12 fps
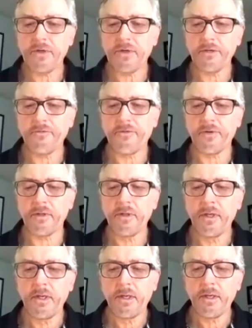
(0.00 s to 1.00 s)
hurtful.
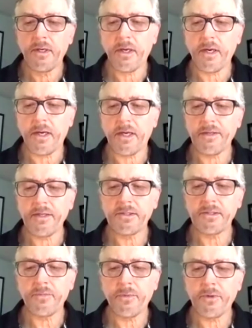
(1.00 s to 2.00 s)
I think
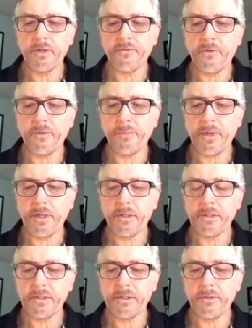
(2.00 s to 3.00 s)
it's important for a
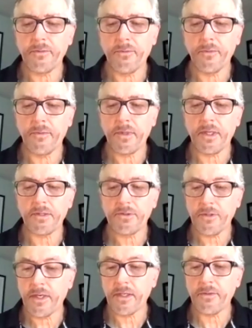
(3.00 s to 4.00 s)
parent to
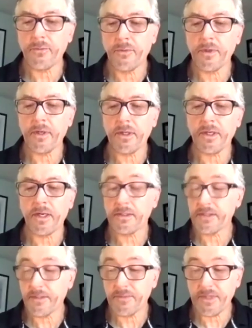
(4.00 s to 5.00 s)
try to work on,
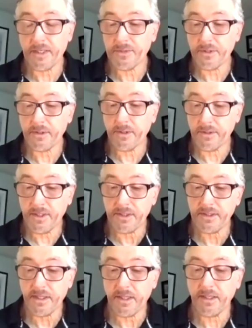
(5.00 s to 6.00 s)
sometimes you need a
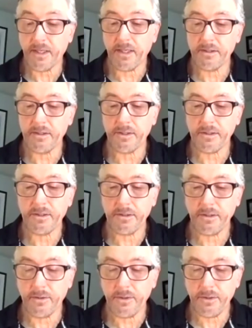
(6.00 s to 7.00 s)
psychologist,
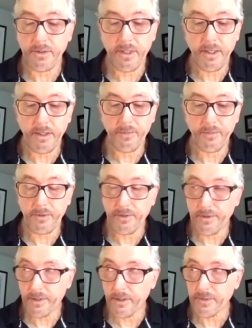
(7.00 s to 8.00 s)
don't you, to help, or a
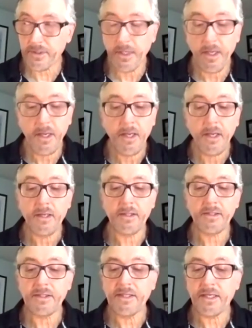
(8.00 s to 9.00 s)
therapist,
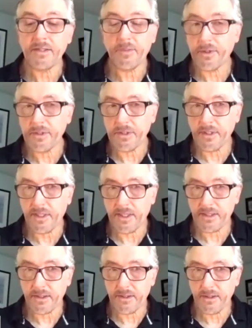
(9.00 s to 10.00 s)
not to
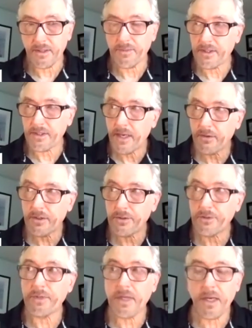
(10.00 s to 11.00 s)
personalize it. I mean, how can
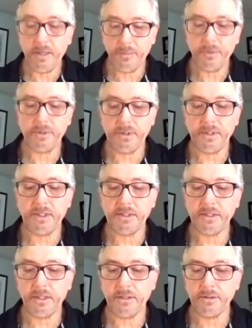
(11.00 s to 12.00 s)
you not personalize
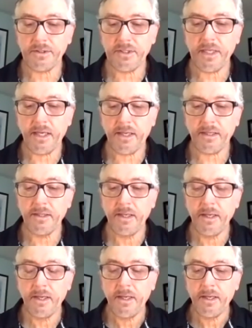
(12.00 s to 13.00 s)
it? I understand.
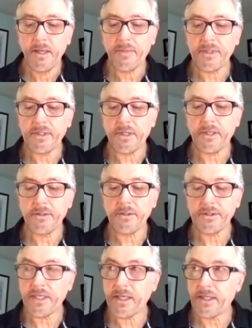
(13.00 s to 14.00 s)
But to
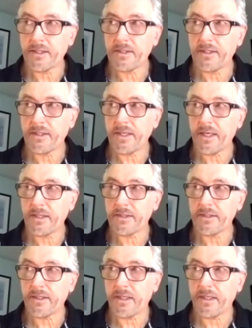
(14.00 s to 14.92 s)
understand that